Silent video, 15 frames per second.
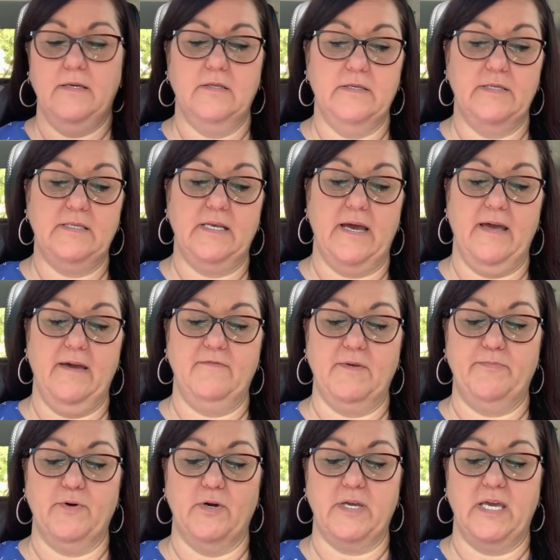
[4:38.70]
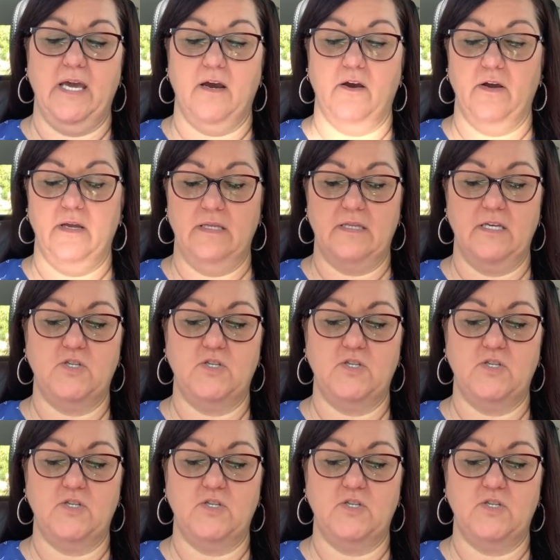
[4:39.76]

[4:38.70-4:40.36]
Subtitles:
Let's see, I have the book here. The